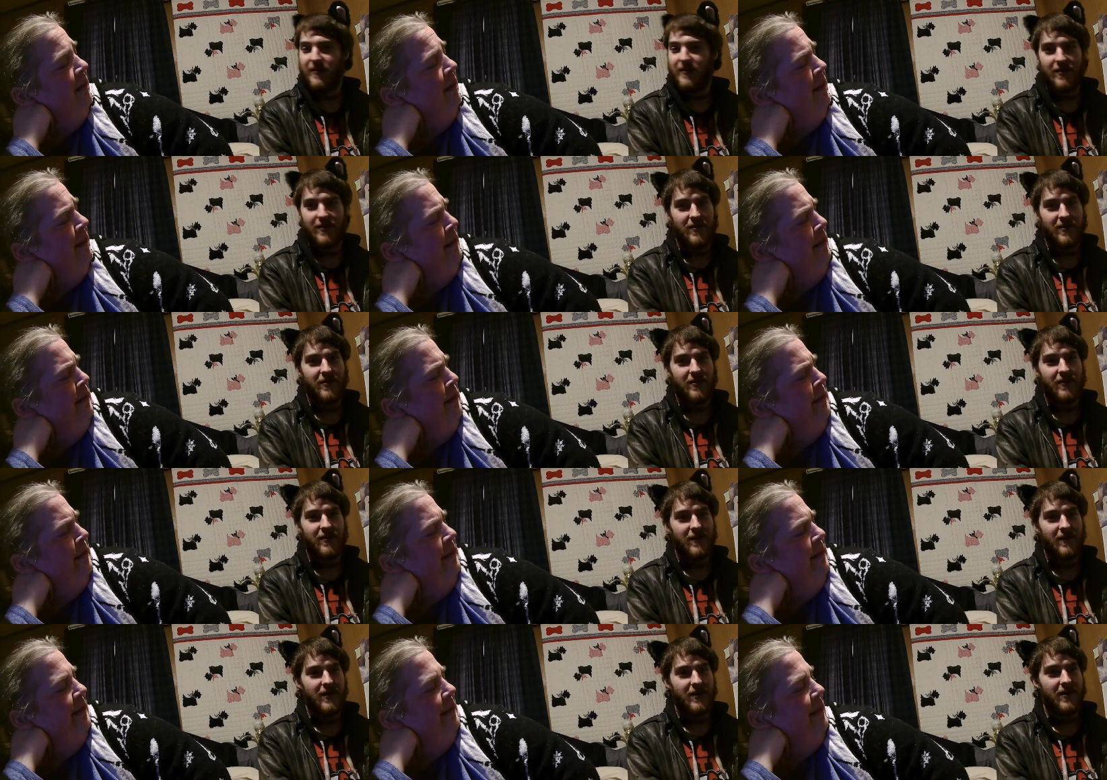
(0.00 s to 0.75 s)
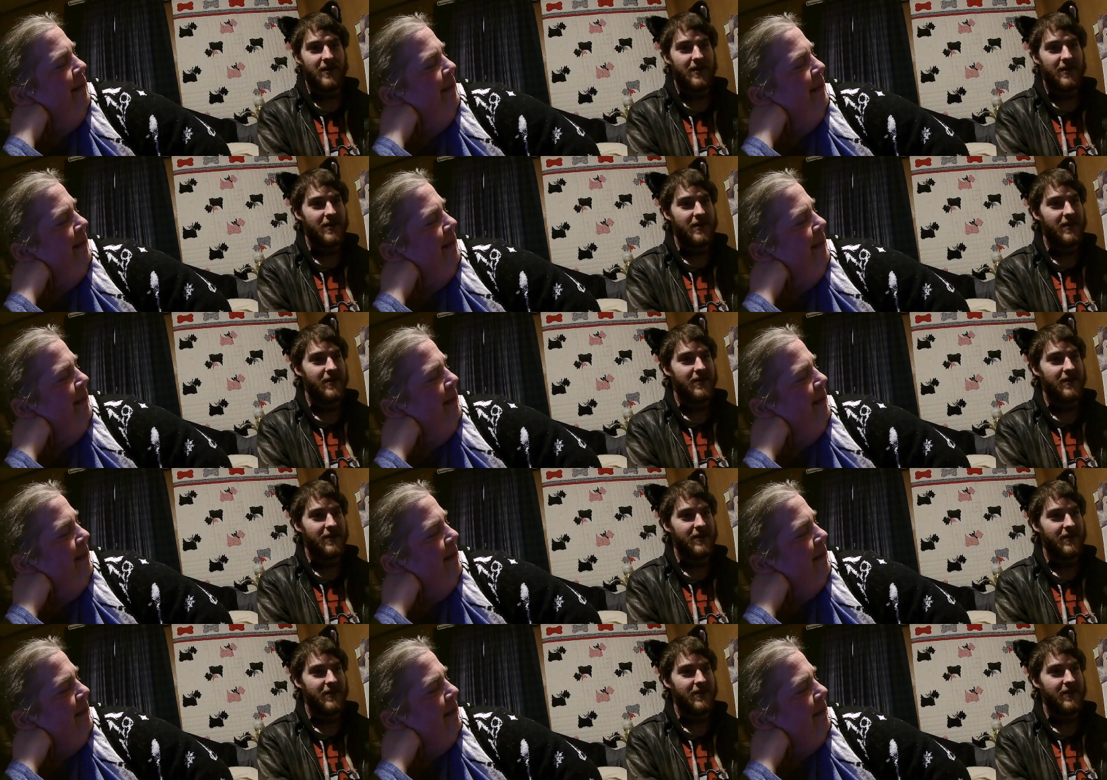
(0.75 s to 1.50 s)

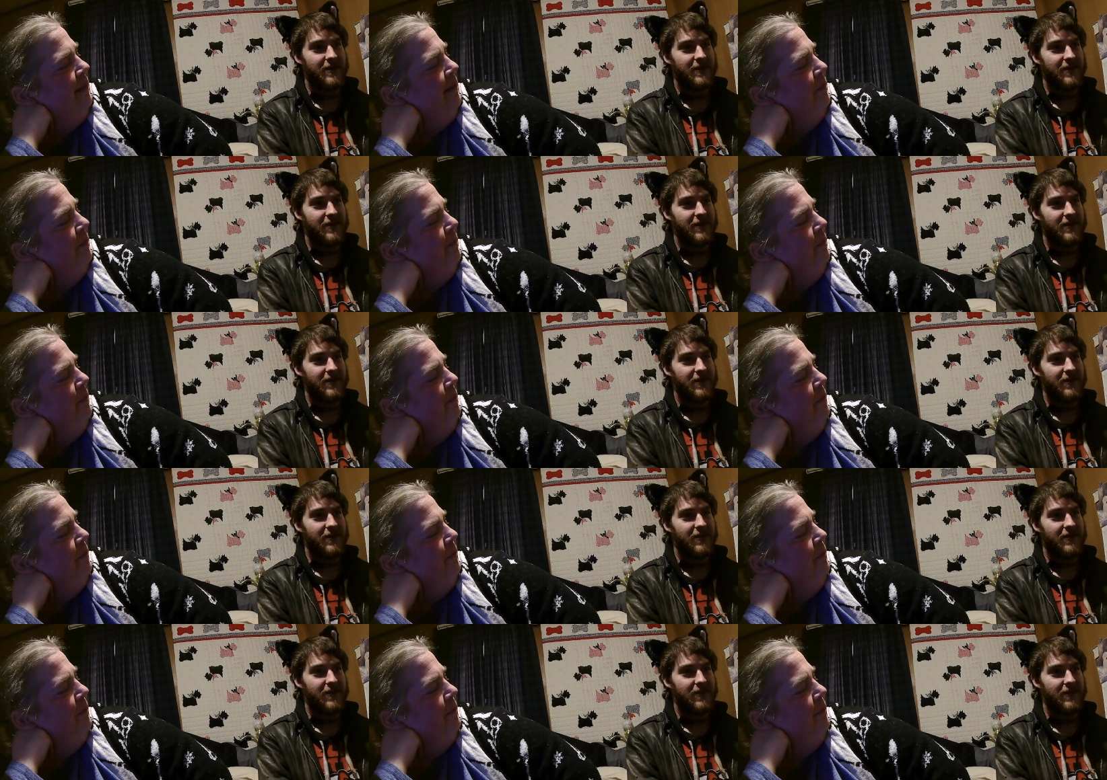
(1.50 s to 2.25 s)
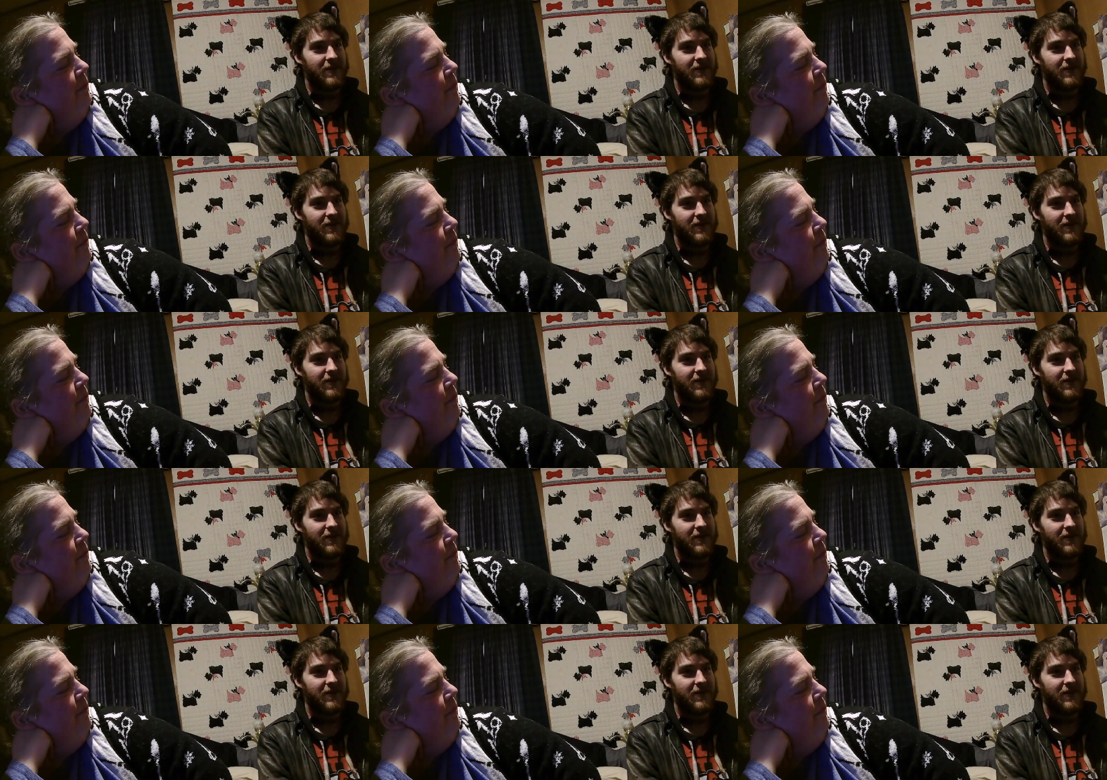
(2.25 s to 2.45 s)
(silence)